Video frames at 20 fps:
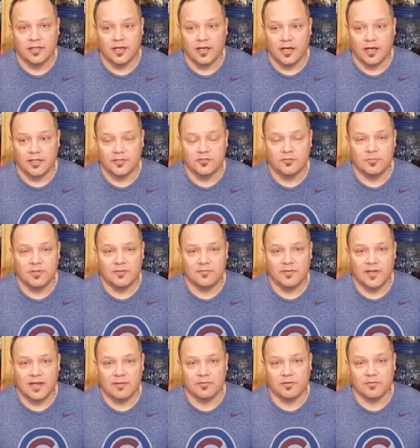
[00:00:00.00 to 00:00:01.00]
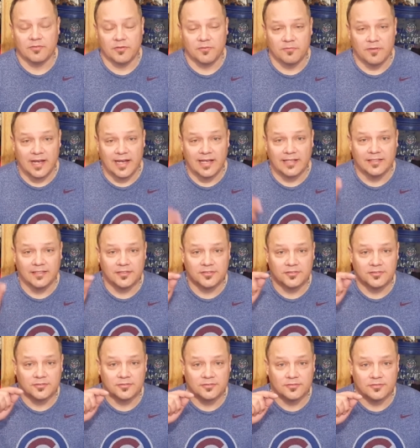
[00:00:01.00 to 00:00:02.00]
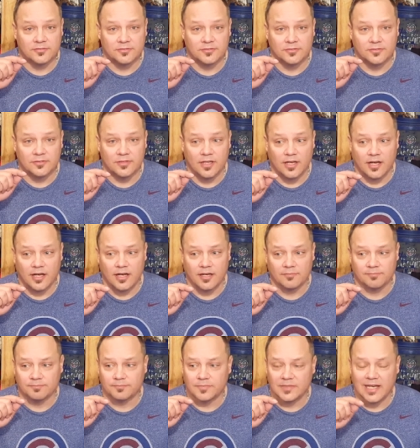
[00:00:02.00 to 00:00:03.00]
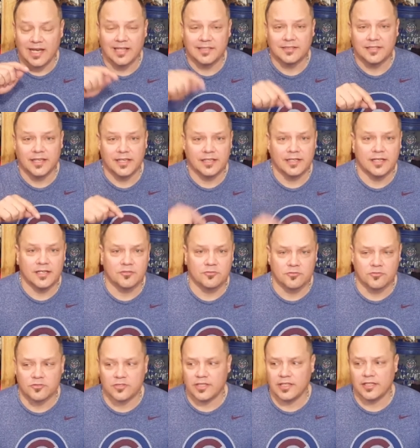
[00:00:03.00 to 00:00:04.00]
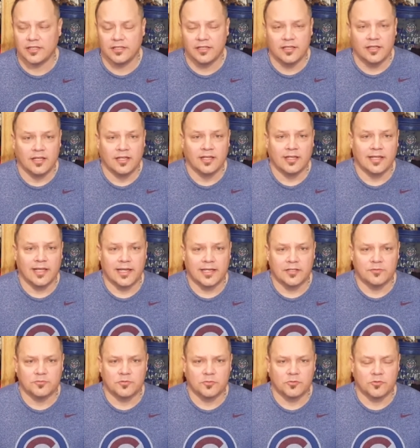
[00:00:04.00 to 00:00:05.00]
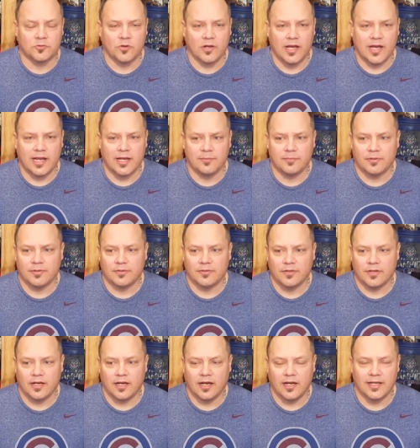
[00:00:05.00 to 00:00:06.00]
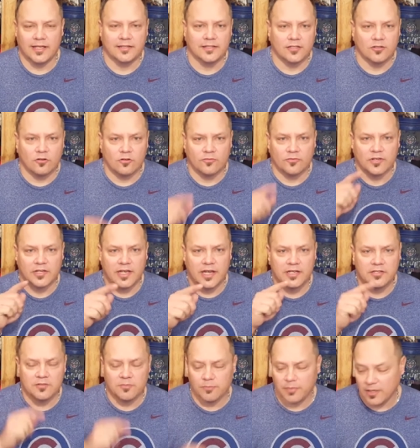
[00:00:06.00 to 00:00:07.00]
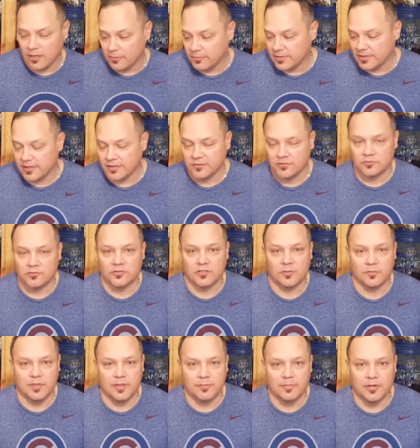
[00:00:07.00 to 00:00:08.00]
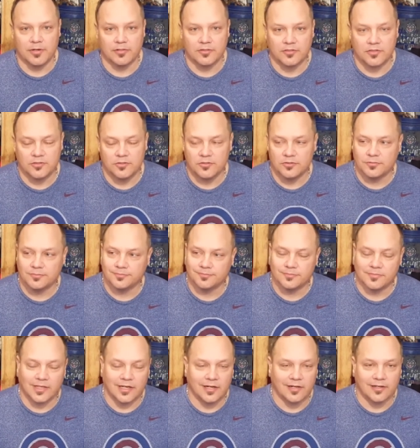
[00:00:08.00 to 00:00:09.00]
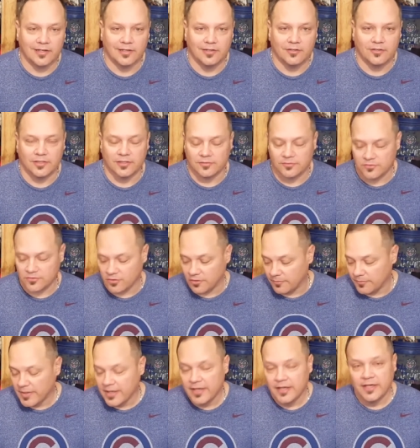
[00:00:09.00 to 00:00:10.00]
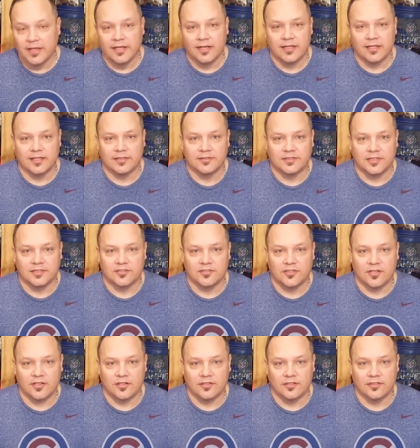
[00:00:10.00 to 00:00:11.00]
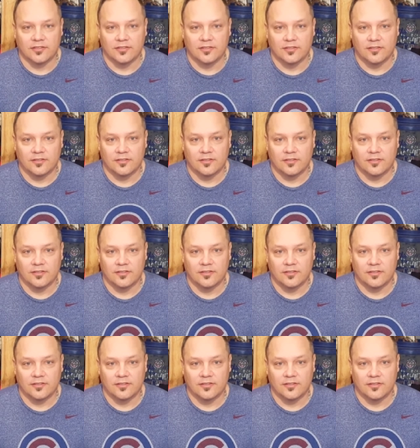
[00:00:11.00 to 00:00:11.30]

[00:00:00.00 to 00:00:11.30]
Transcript: Uh, do me a favor, if you find this uh, content interesting, like and subscribe. Uh, hit the notification bell because there's going to be a part two. I already know it. So let's get started.